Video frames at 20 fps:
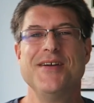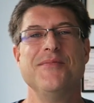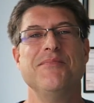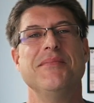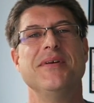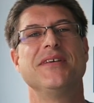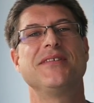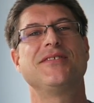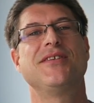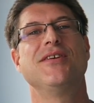
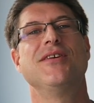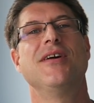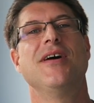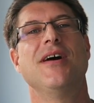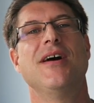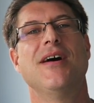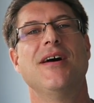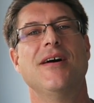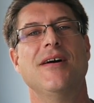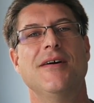Mr.
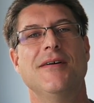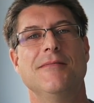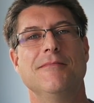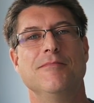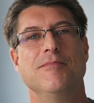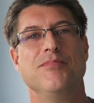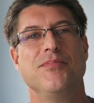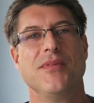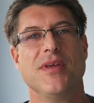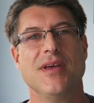
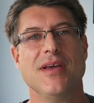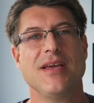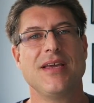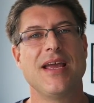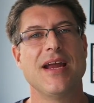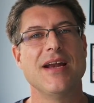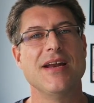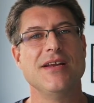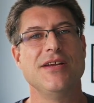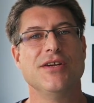Um,
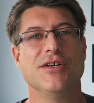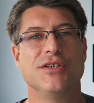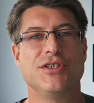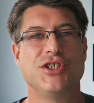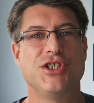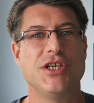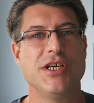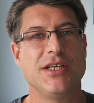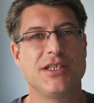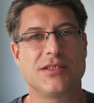getting your
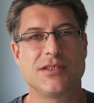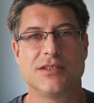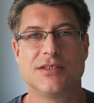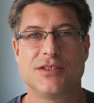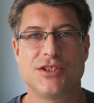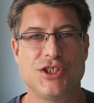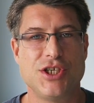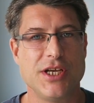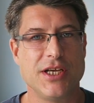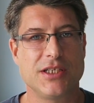cheeks
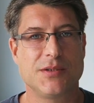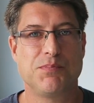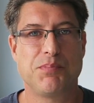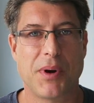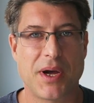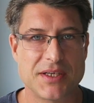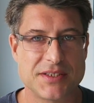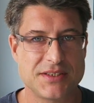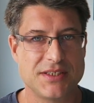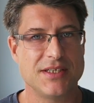cheeks
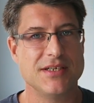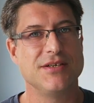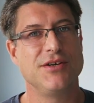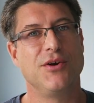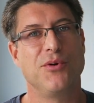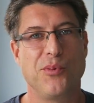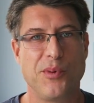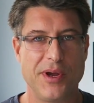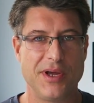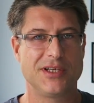busted and
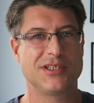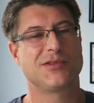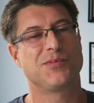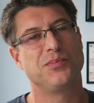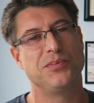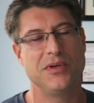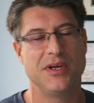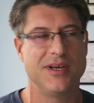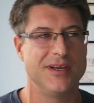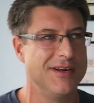your wig
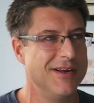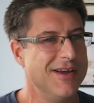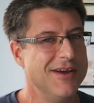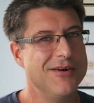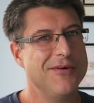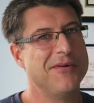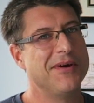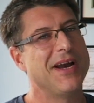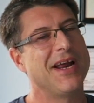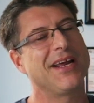split.
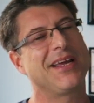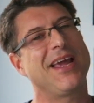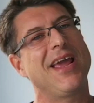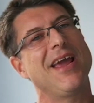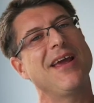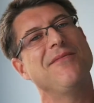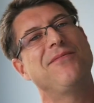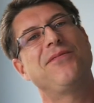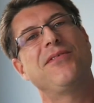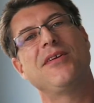Well, I
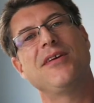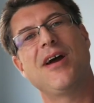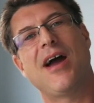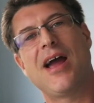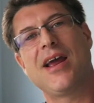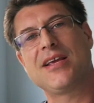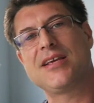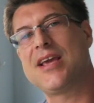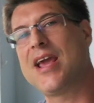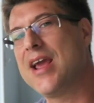came for the,
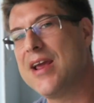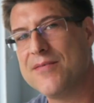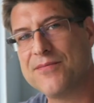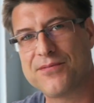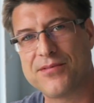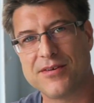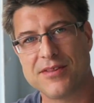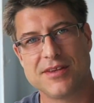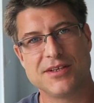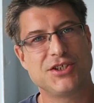I came
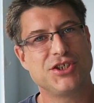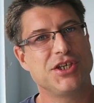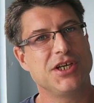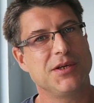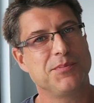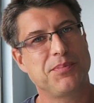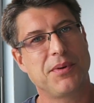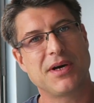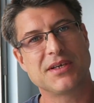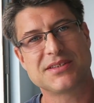for the
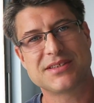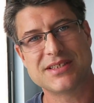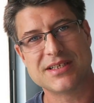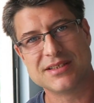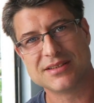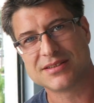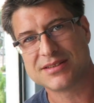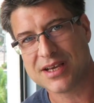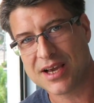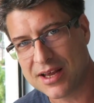cheek busted
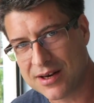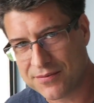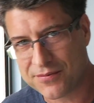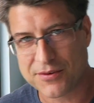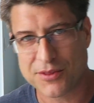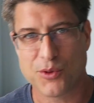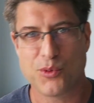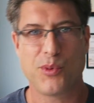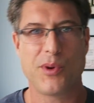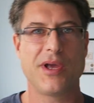and stayed
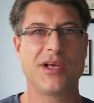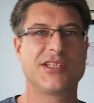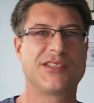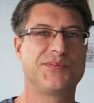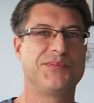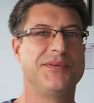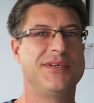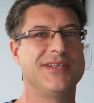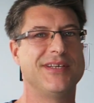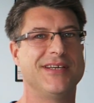for the wig
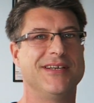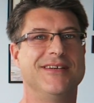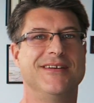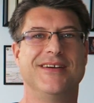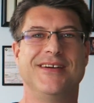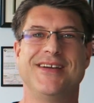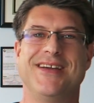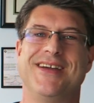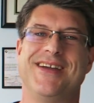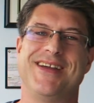
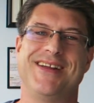splitting.